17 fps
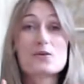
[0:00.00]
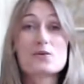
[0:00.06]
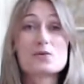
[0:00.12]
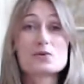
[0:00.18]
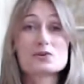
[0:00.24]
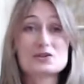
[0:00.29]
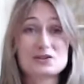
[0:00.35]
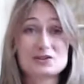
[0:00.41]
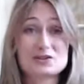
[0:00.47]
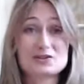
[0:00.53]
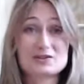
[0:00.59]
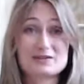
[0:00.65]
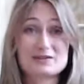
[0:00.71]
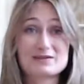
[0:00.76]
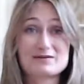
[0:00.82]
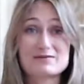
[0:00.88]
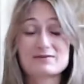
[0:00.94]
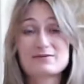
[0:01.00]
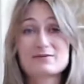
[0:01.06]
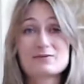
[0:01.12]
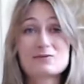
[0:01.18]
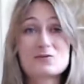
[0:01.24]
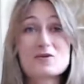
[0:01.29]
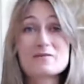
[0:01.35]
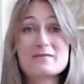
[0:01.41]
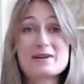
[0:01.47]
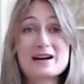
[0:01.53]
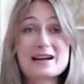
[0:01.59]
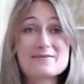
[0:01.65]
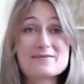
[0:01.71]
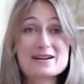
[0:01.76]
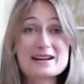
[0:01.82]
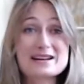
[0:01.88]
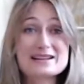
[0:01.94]
which is what my
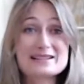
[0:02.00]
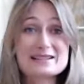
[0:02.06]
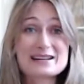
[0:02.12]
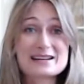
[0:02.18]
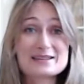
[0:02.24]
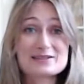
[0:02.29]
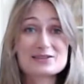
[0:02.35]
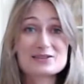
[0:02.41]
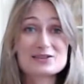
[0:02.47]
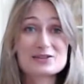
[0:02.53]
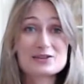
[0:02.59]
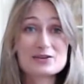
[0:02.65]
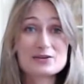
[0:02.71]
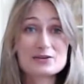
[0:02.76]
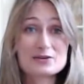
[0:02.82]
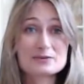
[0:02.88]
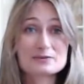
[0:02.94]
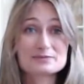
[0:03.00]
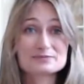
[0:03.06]
mind tends to do.